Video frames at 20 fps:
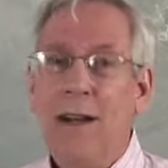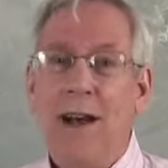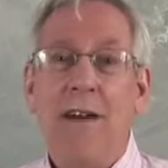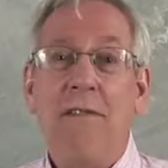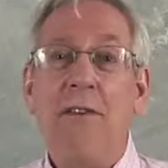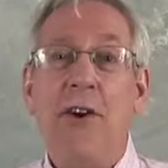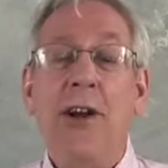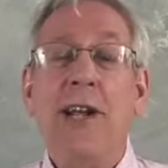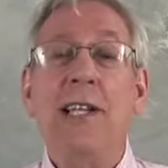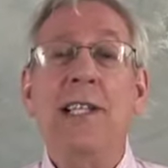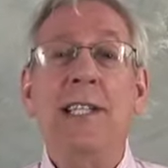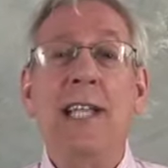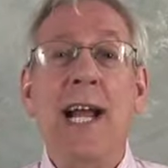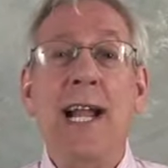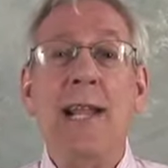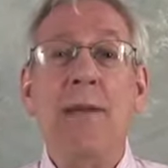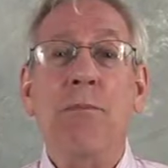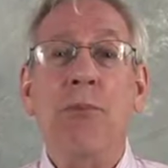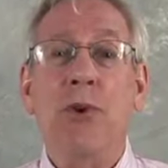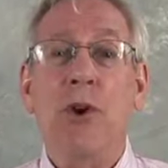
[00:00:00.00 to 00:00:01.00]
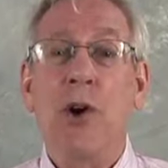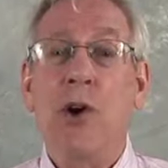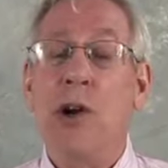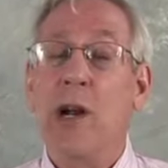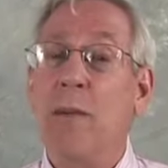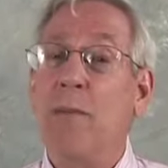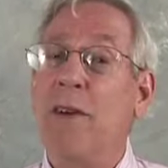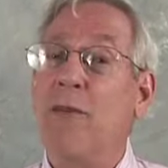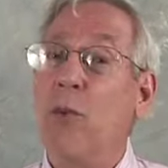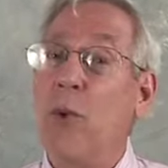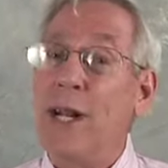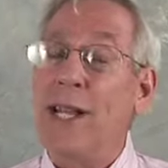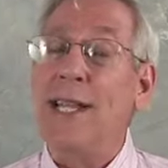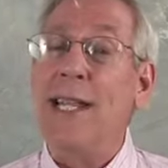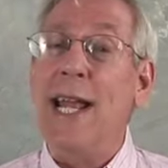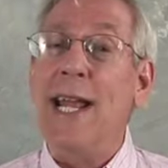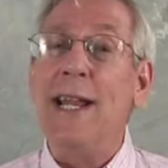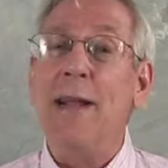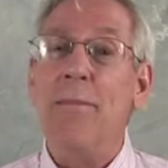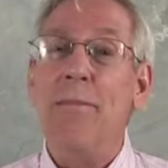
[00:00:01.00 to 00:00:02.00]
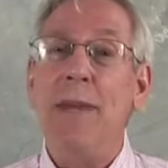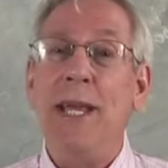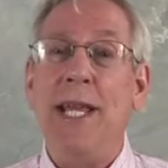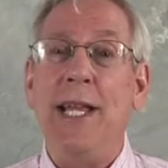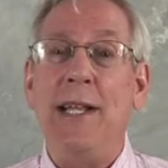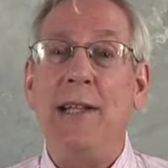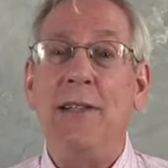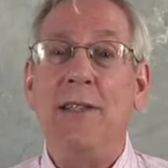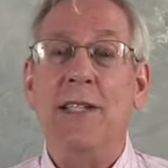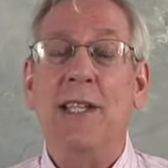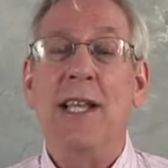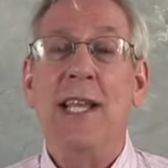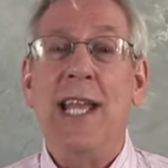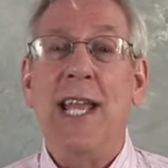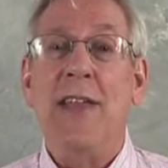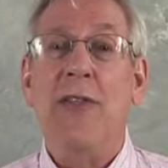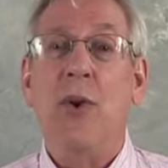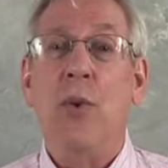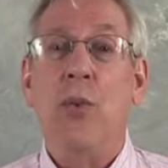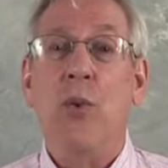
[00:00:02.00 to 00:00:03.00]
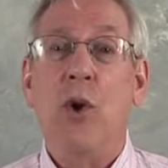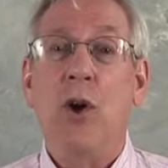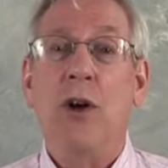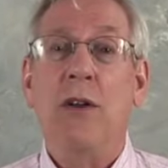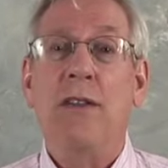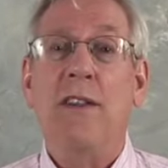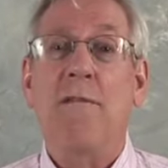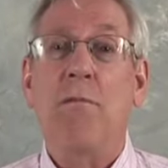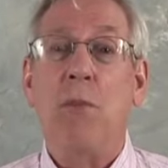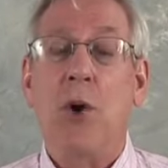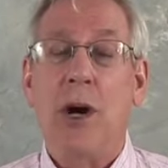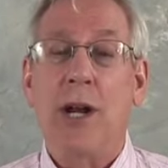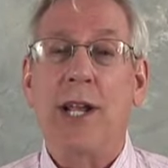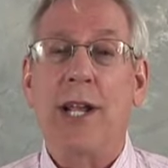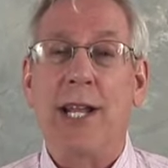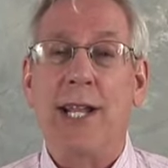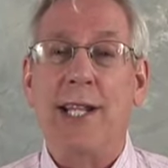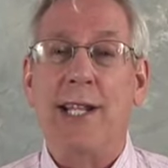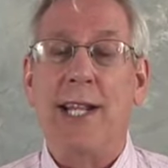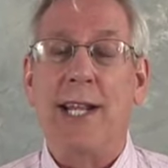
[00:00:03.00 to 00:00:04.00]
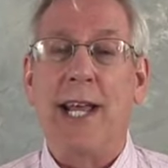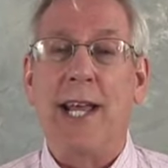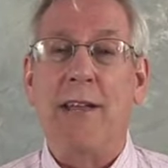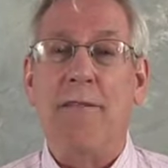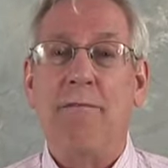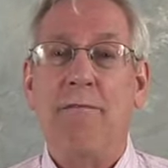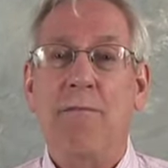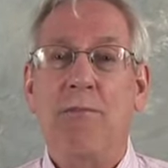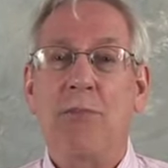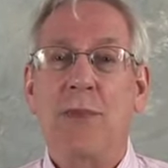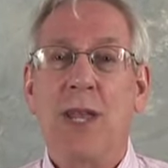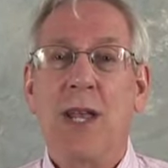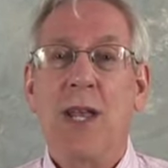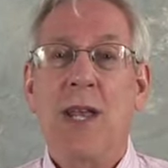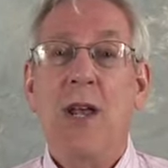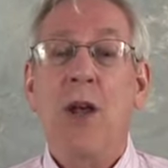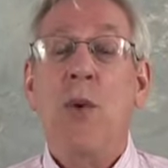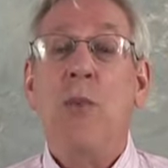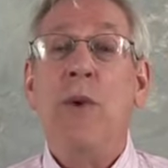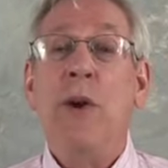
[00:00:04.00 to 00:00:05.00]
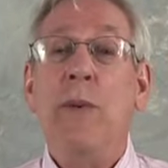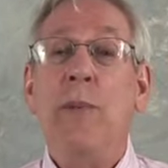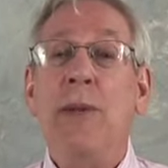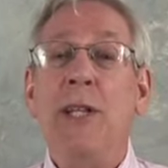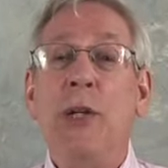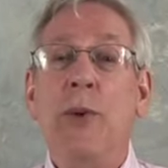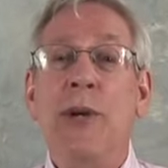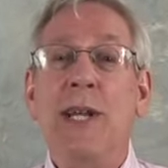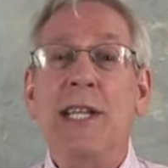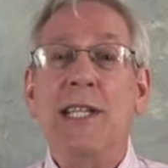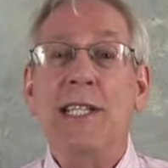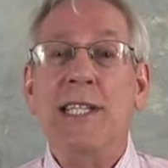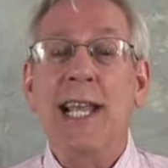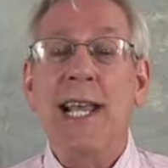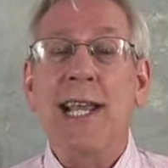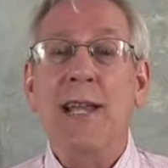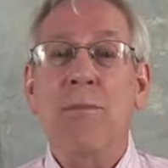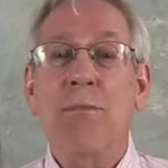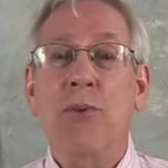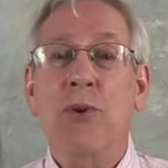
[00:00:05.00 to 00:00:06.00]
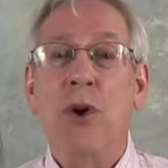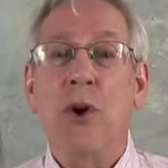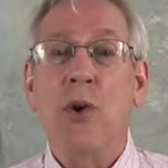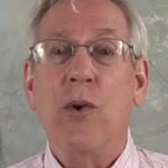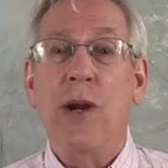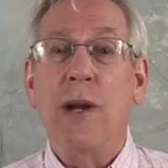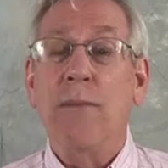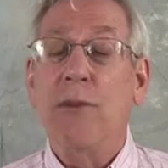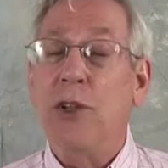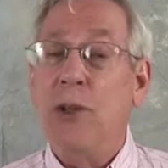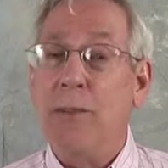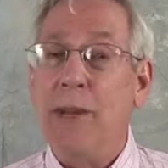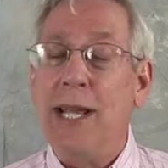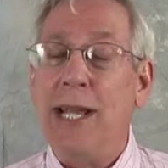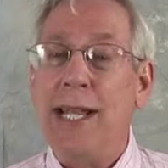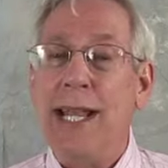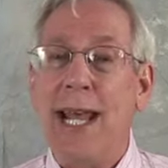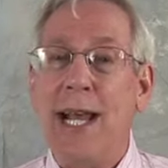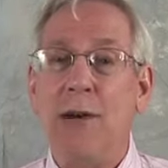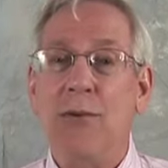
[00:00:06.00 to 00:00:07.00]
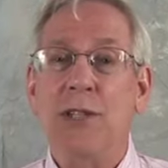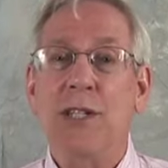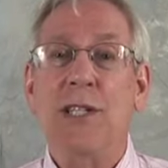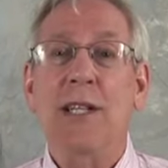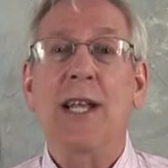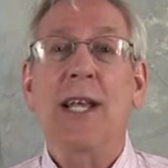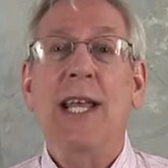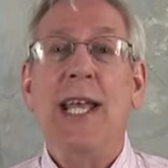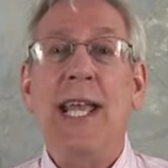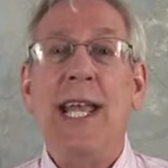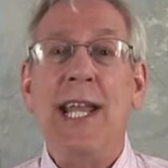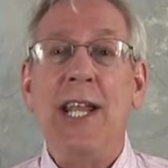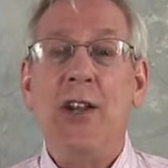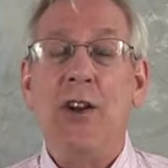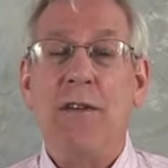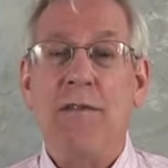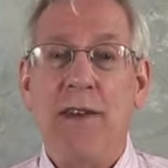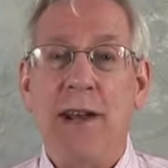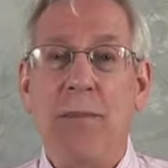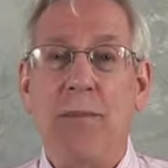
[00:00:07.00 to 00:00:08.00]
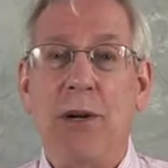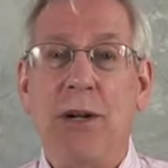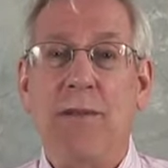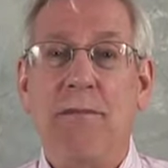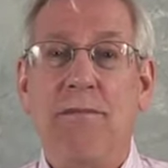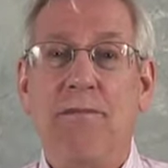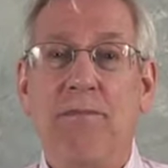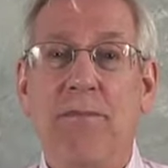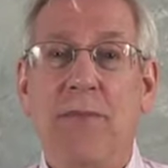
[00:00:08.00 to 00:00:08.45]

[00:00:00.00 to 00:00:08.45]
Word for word: A very exciting program of what data means in the world of marketing today. We will be doing a second program to be announced in November.